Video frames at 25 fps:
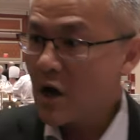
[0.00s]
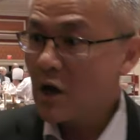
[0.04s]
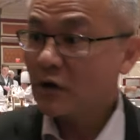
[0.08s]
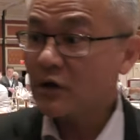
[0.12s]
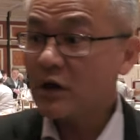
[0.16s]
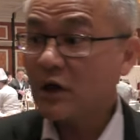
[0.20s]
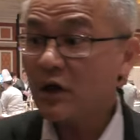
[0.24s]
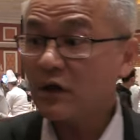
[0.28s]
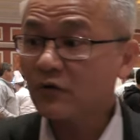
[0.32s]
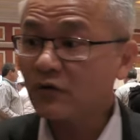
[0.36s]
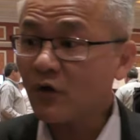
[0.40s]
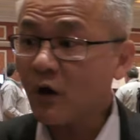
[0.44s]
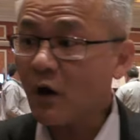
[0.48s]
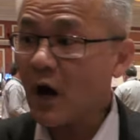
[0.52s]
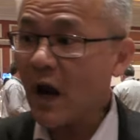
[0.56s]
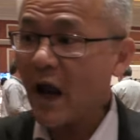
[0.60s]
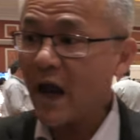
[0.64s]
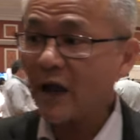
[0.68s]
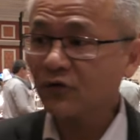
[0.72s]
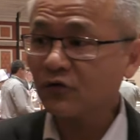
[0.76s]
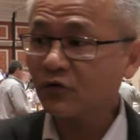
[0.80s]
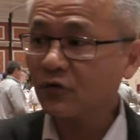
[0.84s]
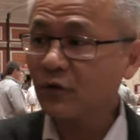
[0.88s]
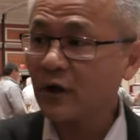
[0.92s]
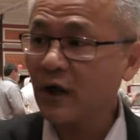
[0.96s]
These are
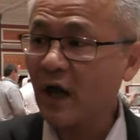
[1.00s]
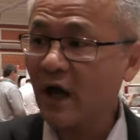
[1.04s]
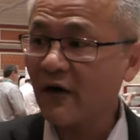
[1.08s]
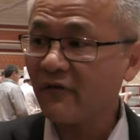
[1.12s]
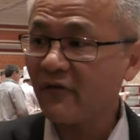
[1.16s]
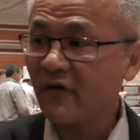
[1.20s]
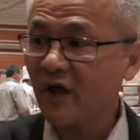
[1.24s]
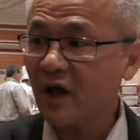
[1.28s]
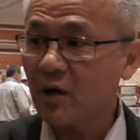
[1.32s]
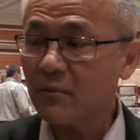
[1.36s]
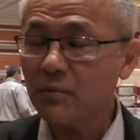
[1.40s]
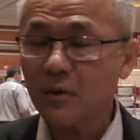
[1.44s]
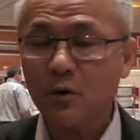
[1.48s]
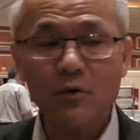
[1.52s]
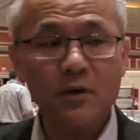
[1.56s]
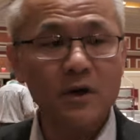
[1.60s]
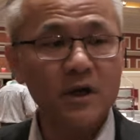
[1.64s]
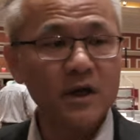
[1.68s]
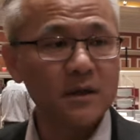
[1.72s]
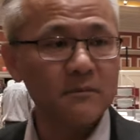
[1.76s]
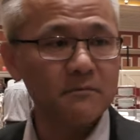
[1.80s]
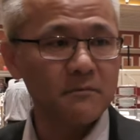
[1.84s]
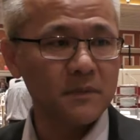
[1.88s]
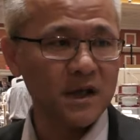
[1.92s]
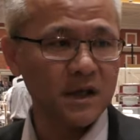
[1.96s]
actually available
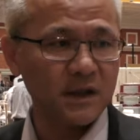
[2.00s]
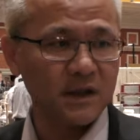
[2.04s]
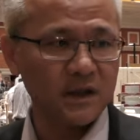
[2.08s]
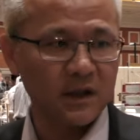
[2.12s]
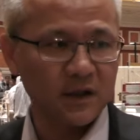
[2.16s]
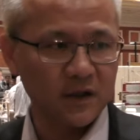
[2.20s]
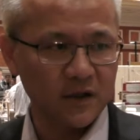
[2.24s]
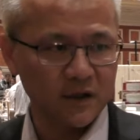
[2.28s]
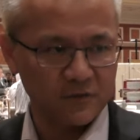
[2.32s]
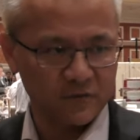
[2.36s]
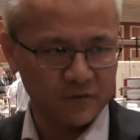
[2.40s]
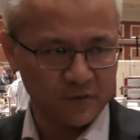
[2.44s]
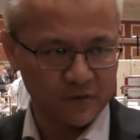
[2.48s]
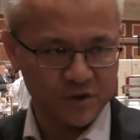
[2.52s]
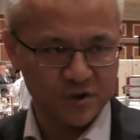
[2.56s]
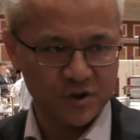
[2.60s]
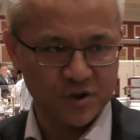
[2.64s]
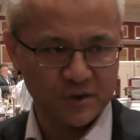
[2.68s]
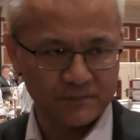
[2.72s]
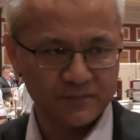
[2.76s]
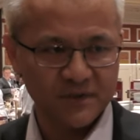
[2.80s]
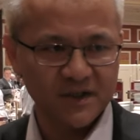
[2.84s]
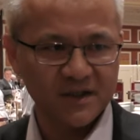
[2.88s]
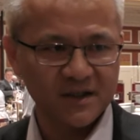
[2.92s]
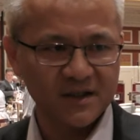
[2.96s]
immediately for
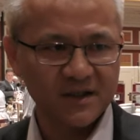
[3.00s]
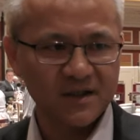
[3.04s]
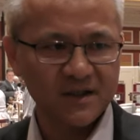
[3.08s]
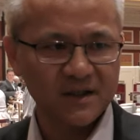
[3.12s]
shipping.